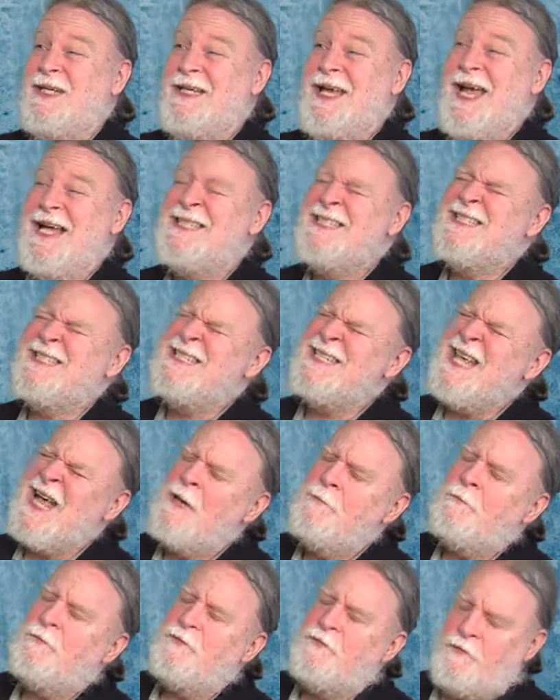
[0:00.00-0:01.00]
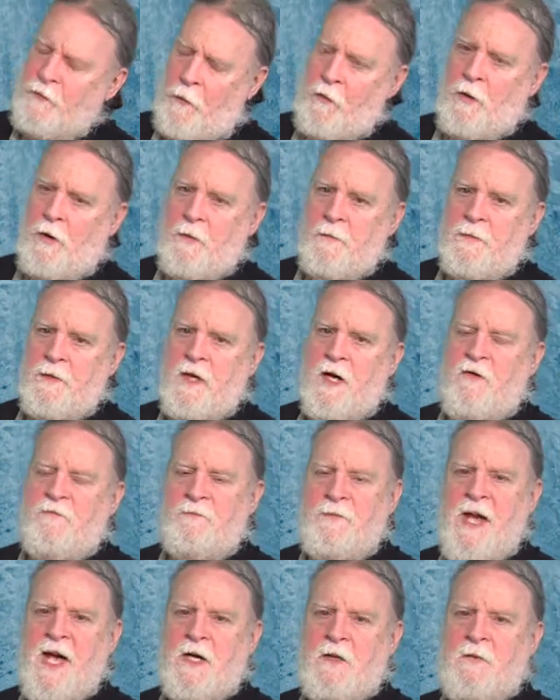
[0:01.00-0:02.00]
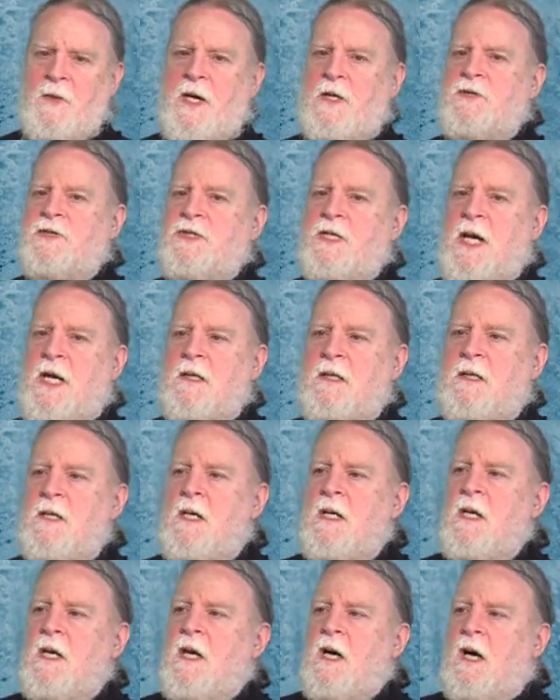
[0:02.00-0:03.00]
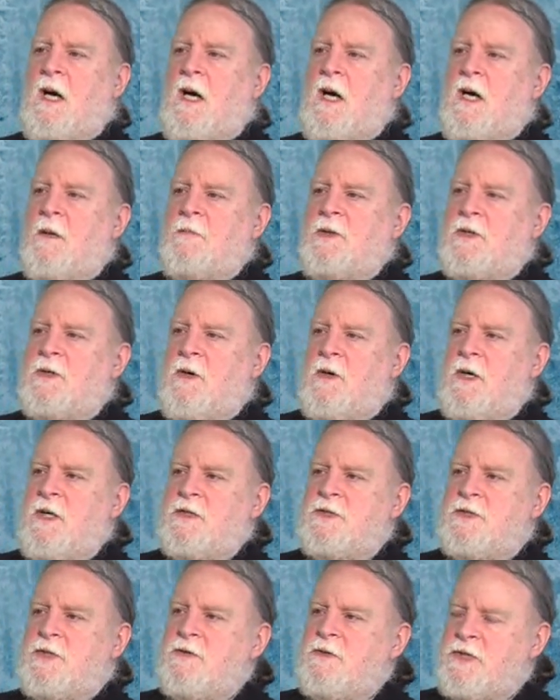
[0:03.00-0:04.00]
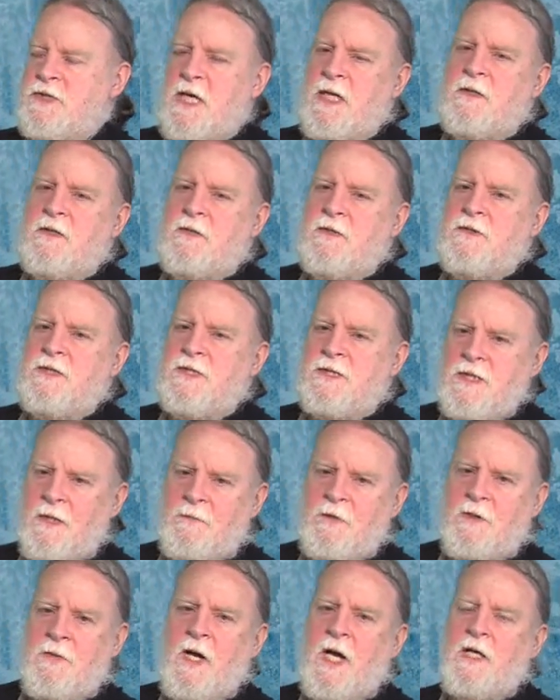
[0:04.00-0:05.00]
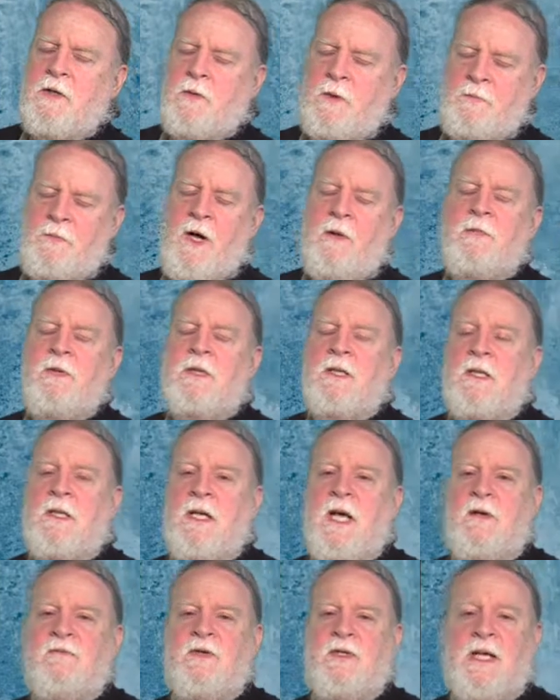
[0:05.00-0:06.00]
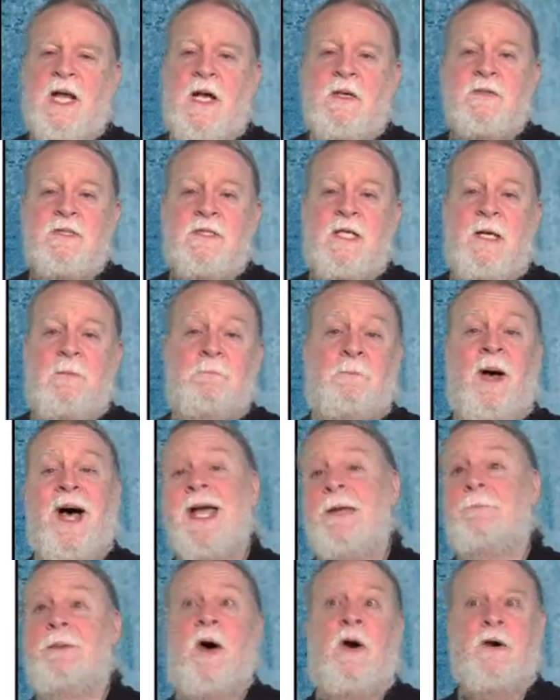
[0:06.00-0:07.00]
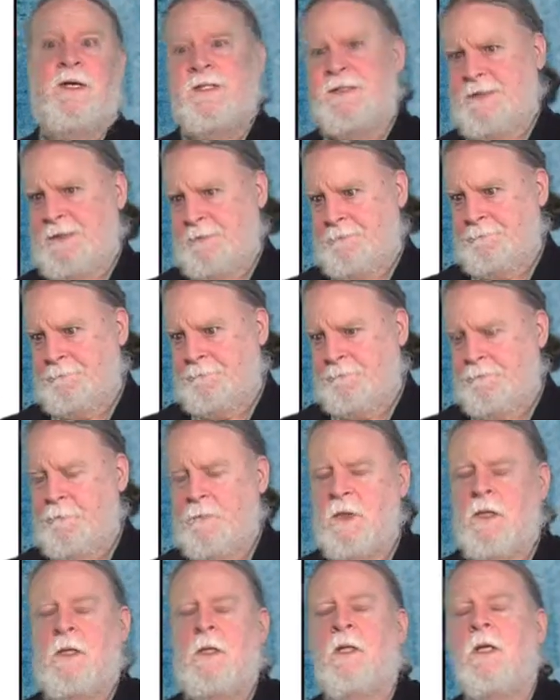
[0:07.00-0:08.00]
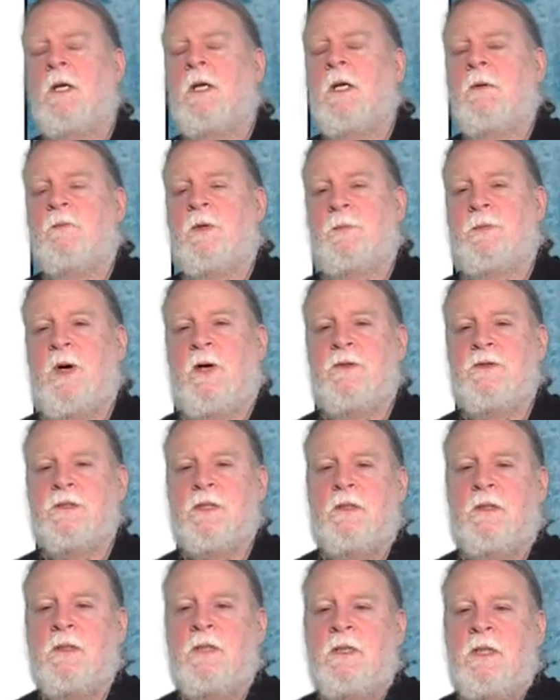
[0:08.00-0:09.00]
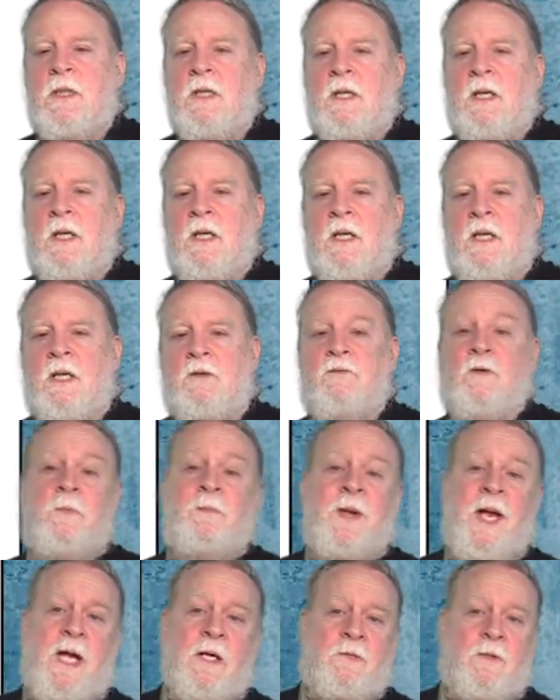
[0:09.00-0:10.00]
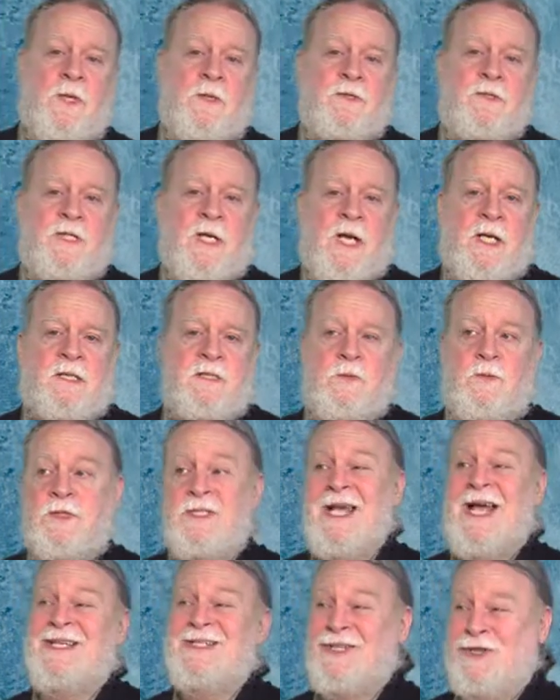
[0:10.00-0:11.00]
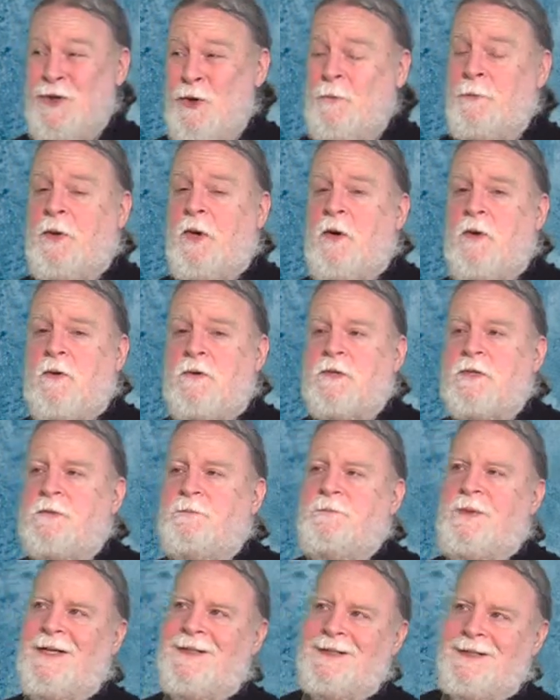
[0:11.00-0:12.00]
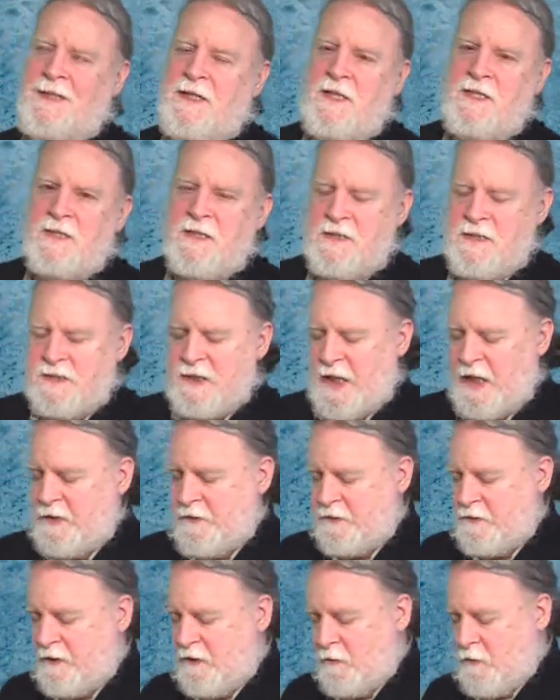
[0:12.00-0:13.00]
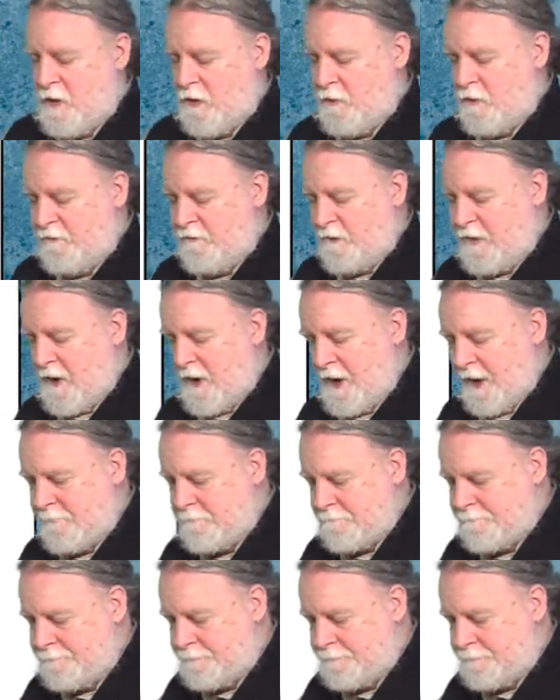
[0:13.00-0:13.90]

get some form of background check uh, because two senators, a Democrat and a Republican, have announced a bipartisan proposal uh, for background checks, which has loopholes, but at least it's tighter than the one we've got.